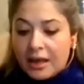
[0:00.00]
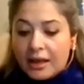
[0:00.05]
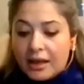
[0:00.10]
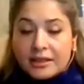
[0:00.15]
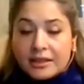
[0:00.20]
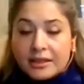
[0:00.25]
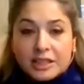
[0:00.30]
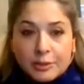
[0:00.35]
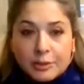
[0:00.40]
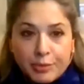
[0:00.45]

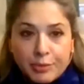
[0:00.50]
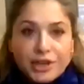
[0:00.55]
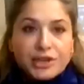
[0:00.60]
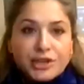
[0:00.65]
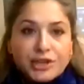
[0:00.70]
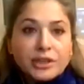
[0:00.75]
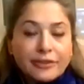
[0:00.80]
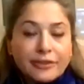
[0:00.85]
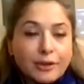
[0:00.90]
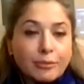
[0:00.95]
the suppression
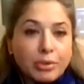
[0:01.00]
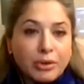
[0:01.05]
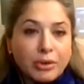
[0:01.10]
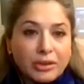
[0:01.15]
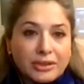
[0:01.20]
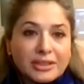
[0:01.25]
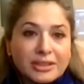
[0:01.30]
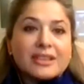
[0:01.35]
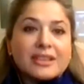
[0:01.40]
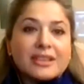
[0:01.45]
of imports,
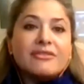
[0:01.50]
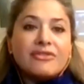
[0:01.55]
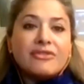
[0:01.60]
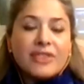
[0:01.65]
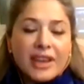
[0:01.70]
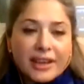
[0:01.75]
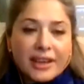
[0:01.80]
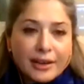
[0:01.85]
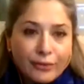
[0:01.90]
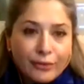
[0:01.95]
a
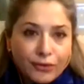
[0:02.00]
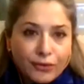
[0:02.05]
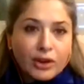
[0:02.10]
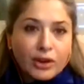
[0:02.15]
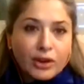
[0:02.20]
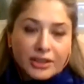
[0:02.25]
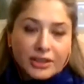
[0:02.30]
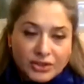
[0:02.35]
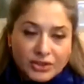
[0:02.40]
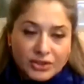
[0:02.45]
very flawed
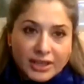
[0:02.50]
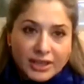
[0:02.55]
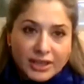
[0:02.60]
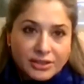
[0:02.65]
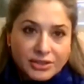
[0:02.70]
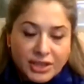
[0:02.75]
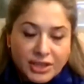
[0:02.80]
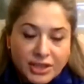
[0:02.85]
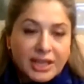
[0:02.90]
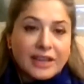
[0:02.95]
strategy
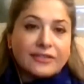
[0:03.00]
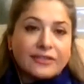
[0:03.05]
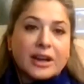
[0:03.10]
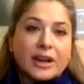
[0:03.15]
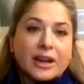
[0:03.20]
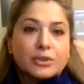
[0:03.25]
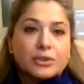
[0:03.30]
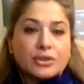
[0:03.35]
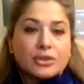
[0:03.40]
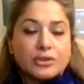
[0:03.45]
if I were to
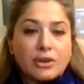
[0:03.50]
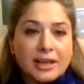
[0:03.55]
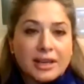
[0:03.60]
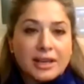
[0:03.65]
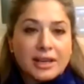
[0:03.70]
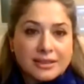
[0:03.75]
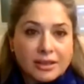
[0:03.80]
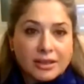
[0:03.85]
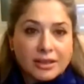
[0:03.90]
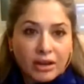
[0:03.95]
talk as an
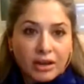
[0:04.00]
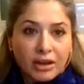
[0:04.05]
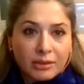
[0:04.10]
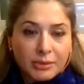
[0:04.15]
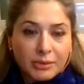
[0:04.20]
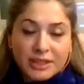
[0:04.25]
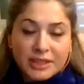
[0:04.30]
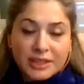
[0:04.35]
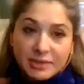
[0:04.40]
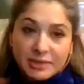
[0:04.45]
economist.
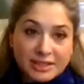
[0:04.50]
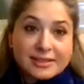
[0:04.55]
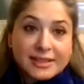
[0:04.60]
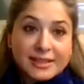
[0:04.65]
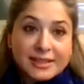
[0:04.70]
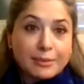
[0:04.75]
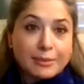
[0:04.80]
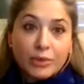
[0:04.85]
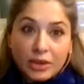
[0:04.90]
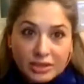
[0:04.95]
But since I'm
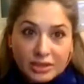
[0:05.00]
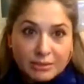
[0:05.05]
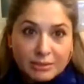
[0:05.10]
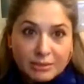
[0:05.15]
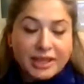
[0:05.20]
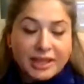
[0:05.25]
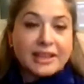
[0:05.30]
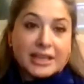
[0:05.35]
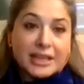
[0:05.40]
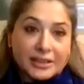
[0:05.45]
not, I'm
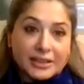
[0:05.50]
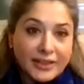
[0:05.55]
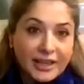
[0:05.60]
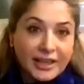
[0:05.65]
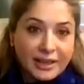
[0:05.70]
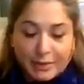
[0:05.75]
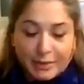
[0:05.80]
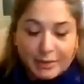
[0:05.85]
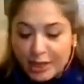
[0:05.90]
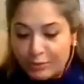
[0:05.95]
lucky enough I can
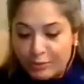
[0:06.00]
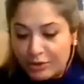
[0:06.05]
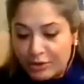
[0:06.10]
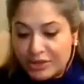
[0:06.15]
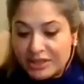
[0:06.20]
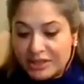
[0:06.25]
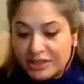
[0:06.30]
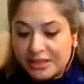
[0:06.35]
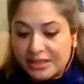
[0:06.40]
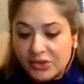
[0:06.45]
make a
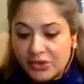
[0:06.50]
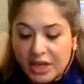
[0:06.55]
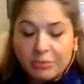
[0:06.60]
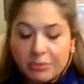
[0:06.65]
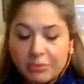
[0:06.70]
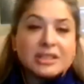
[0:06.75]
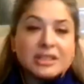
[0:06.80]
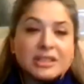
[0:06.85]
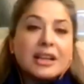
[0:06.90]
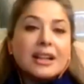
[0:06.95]
political statement.
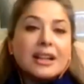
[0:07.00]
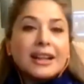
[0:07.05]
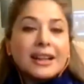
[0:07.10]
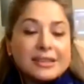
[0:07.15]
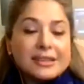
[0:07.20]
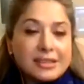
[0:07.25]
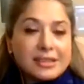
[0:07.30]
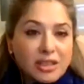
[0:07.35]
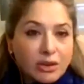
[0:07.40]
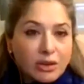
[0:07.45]
It's
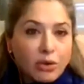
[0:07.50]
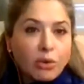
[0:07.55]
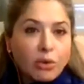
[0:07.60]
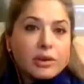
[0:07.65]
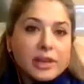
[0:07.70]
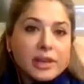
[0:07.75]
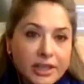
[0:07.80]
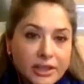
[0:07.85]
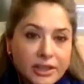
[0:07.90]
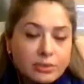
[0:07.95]
the
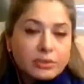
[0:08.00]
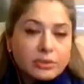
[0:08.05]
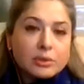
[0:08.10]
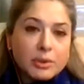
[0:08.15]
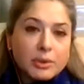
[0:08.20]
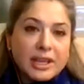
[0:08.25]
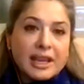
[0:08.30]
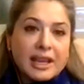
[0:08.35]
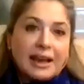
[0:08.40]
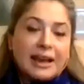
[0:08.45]
only tool
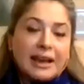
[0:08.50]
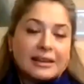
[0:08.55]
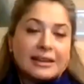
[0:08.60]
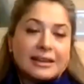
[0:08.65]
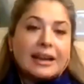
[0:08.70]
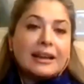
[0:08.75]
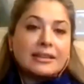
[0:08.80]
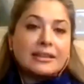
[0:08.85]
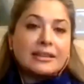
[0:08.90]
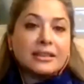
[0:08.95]
we had at
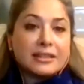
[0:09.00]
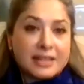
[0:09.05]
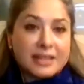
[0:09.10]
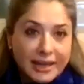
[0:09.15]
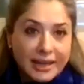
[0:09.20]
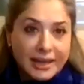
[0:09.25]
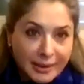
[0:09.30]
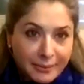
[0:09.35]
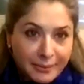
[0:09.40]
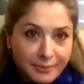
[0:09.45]
the
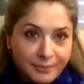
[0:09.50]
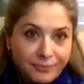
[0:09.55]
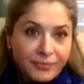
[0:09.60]
time